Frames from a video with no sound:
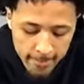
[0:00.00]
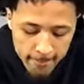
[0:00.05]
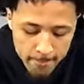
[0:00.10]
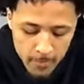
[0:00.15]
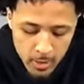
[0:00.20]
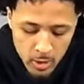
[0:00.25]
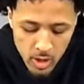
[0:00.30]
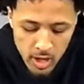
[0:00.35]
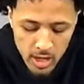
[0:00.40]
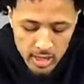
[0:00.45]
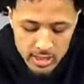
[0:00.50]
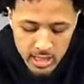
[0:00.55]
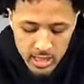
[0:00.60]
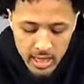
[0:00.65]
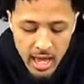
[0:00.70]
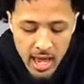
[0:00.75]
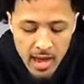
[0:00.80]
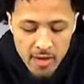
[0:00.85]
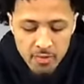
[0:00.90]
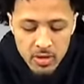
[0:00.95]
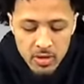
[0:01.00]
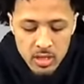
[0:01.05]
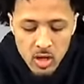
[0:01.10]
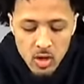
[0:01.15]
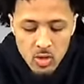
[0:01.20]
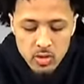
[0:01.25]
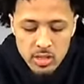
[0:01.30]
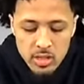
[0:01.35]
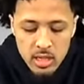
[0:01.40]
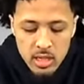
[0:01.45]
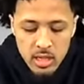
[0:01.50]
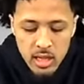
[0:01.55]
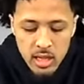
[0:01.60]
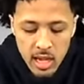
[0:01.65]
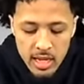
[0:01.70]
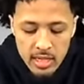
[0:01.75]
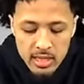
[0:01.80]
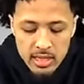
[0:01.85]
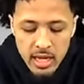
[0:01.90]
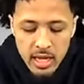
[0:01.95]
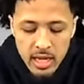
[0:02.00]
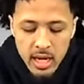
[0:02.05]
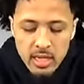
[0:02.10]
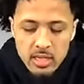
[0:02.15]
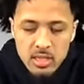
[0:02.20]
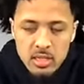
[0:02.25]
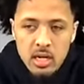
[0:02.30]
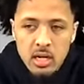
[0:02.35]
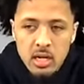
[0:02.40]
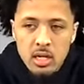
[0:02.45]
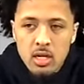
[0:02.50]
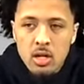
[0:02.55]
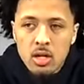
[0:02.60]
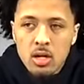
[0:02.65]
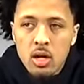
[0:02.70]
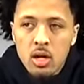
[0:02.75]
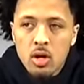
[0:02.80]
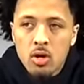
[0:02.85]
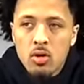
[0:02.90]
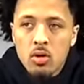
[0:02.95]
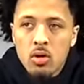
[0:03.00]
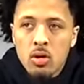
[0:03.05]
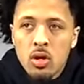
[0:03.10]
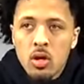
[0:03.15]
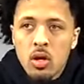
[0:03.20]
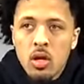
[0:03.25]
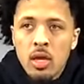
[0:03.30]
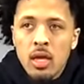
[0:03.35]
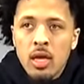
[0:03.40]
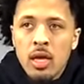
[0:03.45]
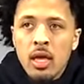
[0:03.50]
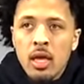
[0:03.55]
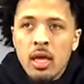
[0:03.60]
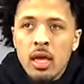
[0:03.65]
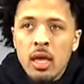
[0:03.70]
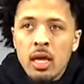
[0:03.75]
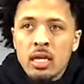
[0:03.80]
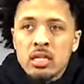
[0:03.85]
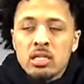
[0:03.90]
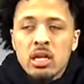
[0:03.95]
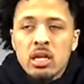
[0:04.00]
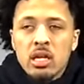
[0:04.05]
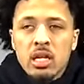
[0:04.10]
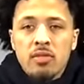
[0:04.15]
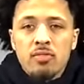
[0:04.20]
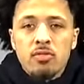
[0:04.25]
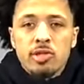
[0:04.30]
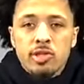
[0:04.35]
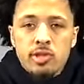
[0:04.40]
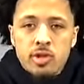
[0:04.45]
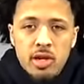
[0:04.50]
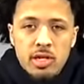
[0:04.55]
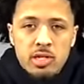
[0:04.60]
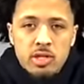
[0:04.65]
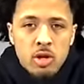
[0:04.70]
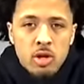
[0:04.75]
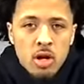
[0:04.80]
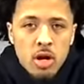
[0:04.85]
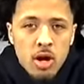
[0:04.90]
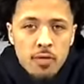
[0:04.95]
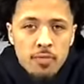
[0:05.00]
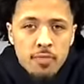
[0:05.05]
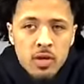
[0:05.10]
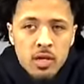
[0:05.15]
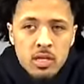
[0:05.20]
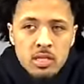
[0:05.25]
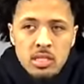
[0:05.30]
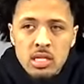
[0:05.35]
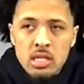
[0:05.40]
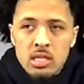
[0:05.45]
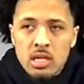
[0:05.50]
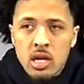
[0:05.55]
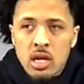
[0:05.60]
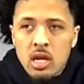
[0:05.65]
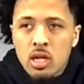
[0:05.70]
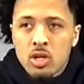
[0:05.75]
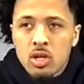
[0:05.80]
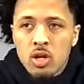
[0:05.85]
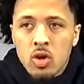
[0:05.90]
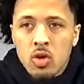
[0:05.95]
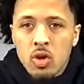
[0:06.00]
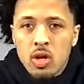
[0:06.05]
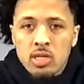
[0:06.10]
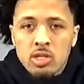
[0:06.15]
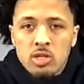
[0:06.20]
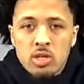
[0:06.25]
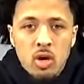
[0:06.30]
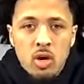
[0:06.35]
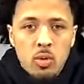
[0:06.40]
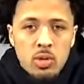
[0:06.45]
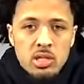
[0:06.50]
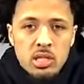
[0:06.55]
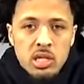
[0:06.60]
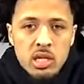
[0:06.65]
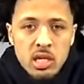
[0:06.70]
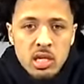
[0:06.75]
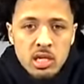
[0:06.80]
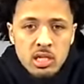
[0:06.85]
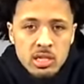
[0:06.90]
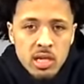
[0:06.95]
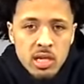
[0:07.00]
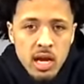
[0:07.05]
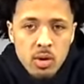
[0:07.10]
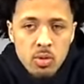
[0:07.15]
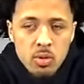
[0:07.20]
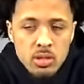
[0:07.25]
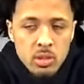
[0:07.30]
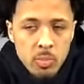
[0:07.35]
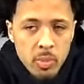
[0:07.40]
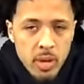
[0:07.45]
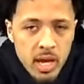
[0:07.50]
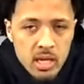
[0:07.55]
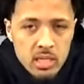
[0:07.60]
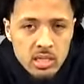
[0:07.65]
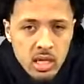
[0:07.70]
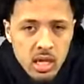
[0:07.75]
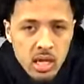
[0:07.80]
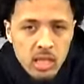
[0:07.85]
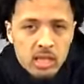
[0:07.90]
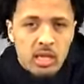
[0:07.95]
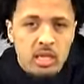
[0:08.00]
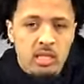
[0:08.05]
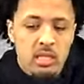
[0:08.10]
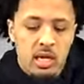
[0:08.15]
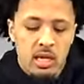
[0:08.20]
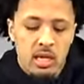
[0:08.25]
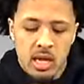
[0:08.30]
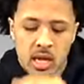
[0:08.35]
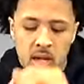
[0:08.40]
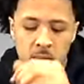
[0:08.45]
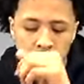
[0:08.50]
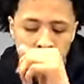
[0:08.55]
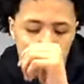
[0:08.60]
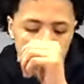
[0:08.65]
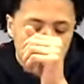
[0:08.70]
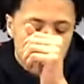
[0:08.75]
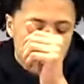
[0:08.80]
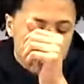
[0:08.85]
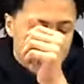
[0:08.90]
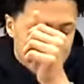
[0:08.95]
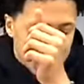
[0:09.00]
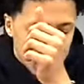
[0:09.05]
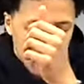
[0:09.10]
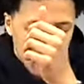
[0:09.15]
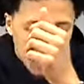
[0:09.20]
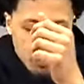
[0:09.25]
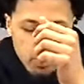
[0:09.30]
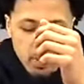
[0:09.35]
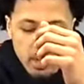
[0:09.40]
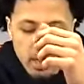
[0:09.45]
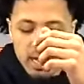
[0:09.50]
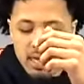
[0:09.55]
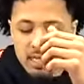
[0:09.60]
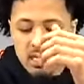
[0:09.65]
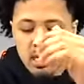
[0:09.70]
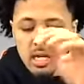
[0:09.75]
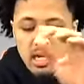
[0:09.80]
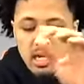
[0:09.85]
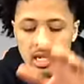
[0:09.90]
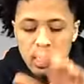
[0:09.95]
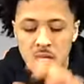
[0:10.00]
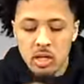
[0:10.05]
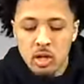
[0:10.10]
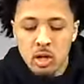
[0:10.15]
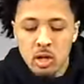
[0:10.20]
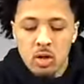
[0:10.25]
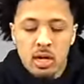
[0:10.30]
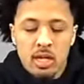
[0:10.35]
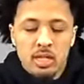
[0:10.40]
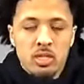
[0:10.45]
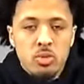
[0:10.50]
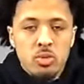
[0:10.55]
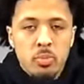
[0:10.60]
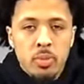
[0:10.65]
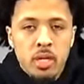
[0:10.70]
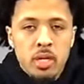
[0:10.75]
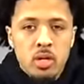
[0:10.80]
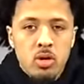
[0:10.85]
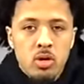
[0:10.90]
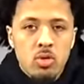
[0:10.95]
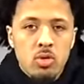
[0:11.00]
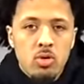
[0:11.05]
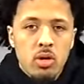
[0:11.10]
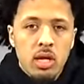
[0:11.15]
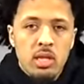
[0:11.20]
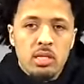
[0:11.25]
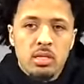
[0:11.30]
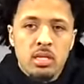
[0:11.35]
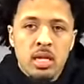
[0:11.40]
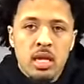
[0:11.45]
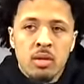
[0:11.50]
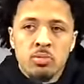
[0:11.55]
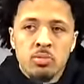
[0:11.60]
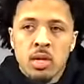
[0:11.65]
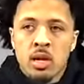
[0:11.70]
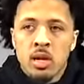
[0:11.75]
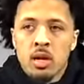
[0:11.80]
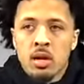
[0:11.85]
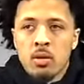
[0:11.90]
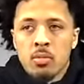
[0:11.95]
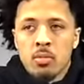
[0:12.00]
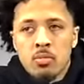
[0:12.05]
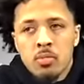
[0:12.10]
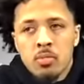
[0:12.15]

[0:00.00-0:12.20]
you know, I think having a coach like that, that's going to, you know, he's going to give you structure on offense. He's going to, you know, let you know what's a good shot, what's a bad shot, things like that. But that's going to, you know, let you be you at the same time.